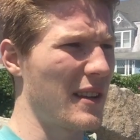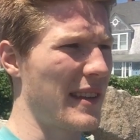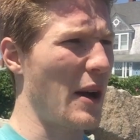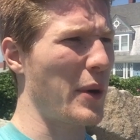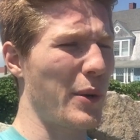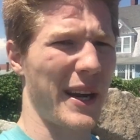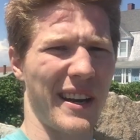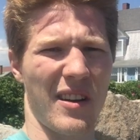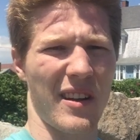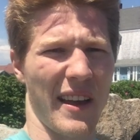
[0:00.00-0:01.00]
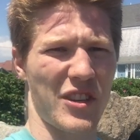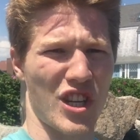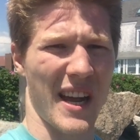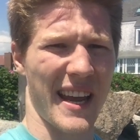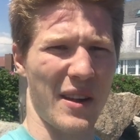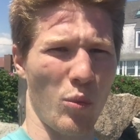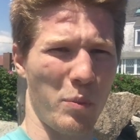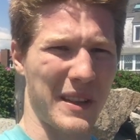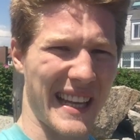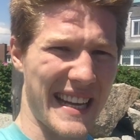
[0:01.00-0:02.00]
That way we can all have a giant
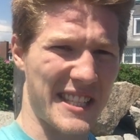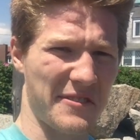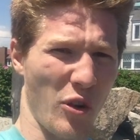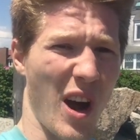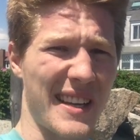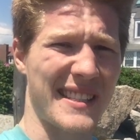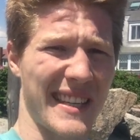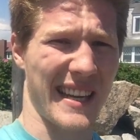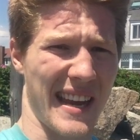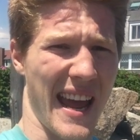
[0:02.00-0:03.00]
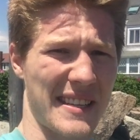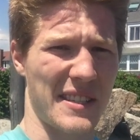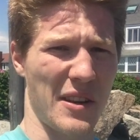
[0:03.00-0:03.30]
place for us to connect.